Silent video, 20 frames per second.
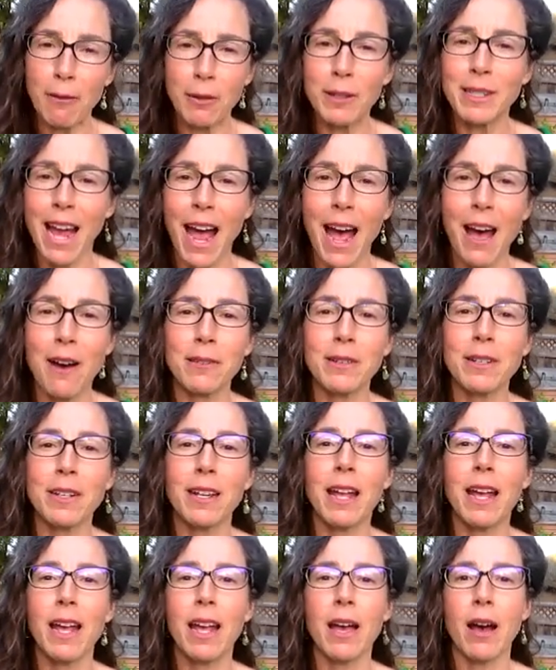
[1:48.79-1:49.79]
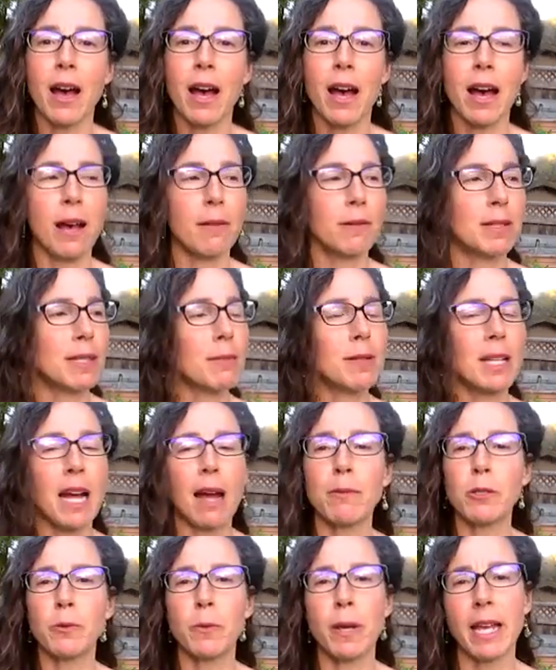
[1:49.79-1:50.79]
down.
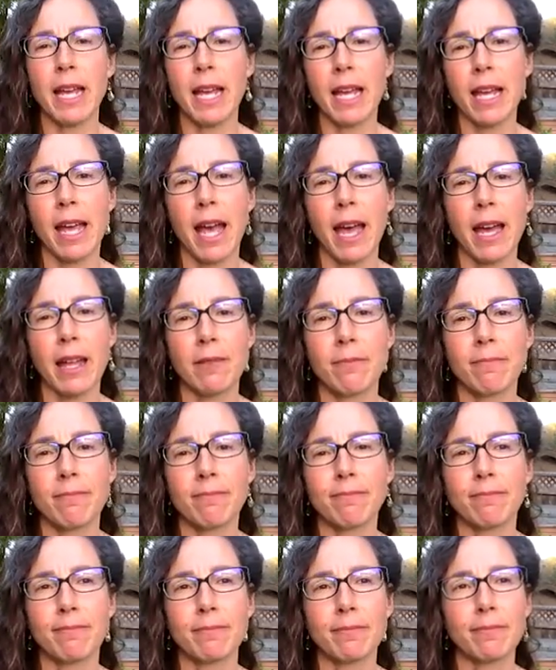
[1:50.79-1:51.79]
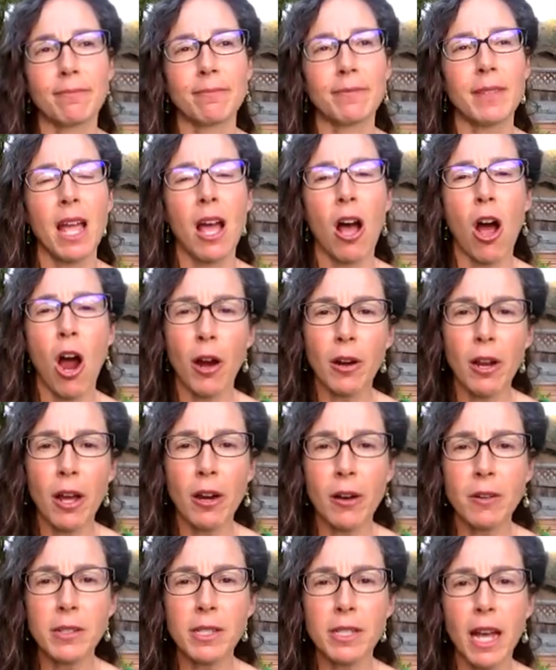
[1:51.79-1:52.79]
Sometimes we can get hard
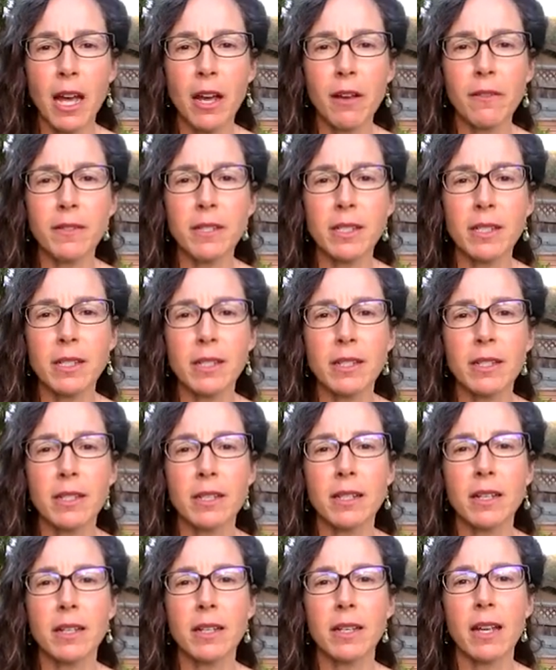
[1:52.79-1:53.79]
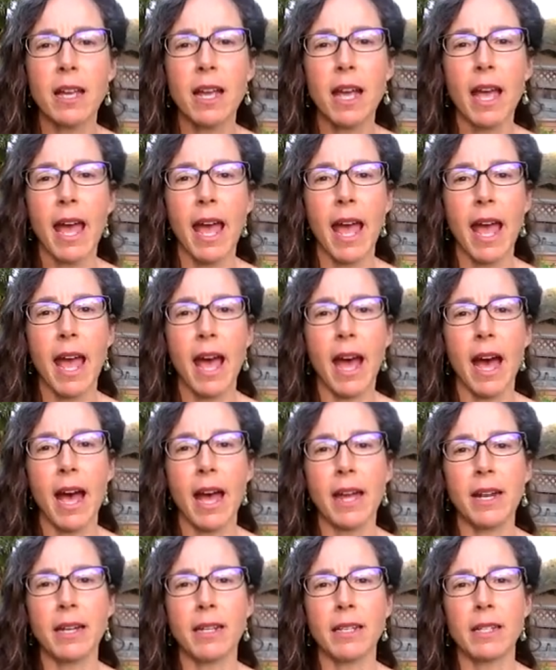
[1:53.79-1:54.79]
on ourselves,
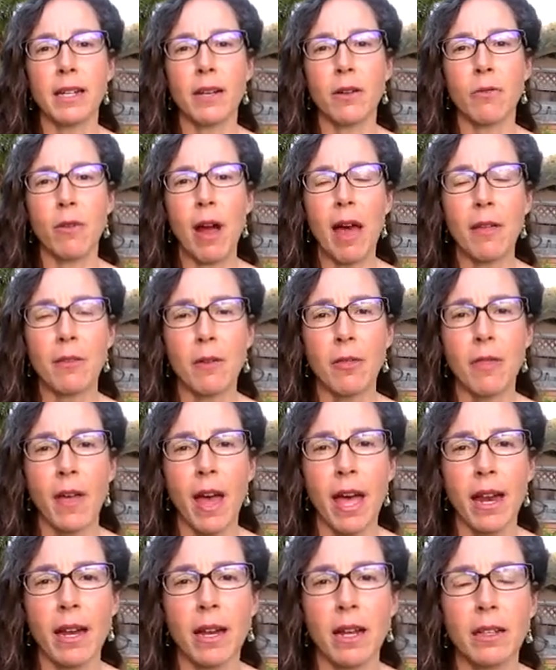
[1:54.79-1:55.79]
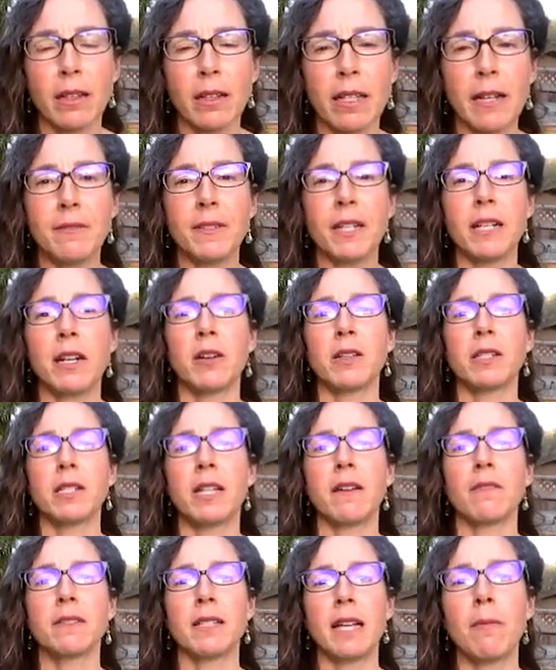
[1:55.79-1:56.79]
and rather than lifting
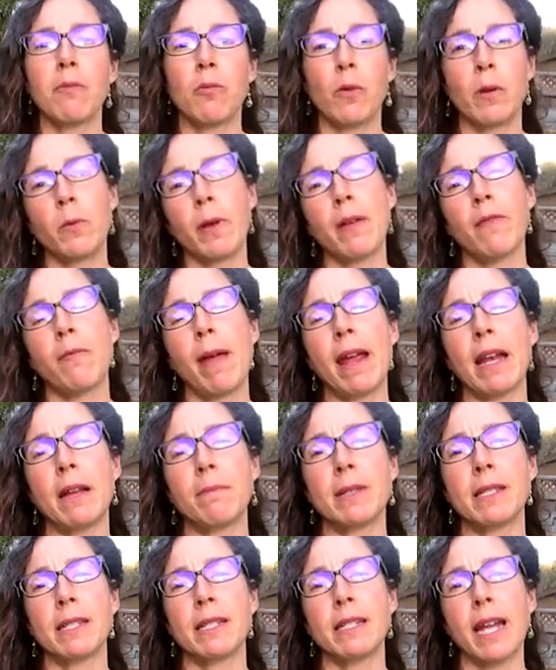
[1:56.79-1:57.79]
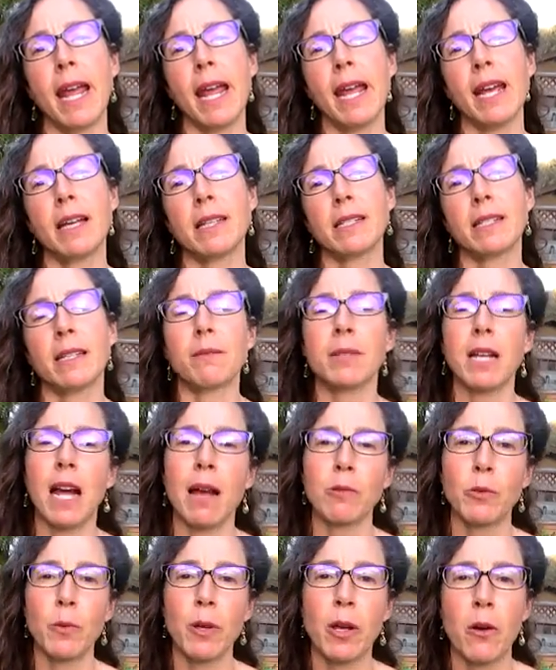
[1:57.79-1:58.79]
ourselves up when we've made a mistake,
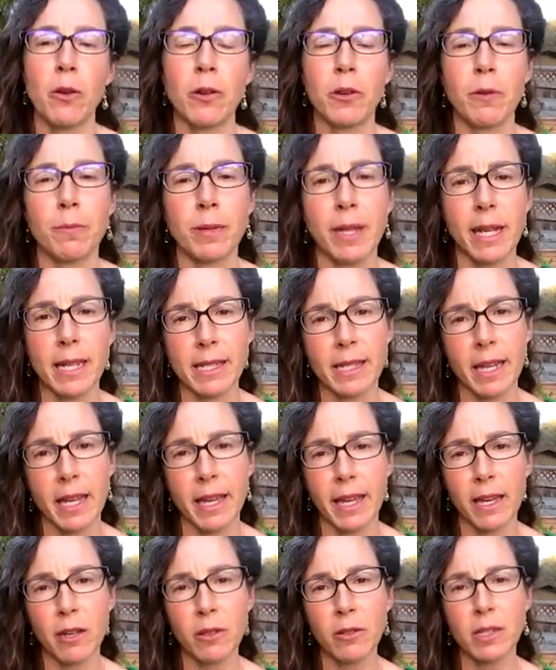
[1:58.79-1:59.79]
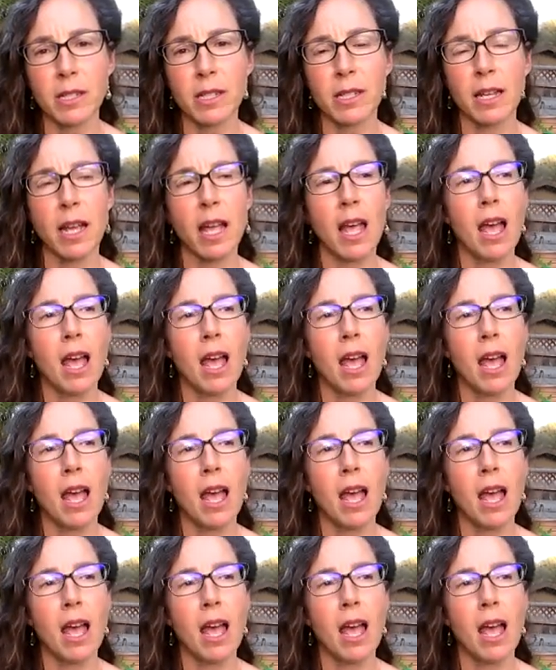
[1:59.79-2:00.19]
sometimes we go to a place of guilt.